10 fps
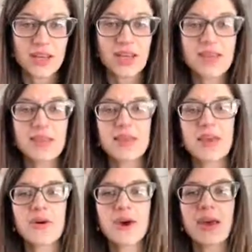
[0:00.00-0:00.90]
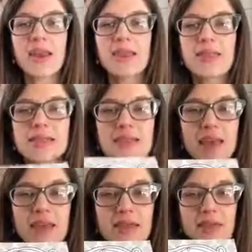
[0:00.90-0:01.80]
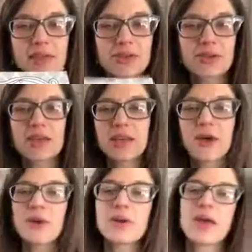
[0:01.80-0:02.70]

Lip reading: and then they go ahead and they scan the answer key code,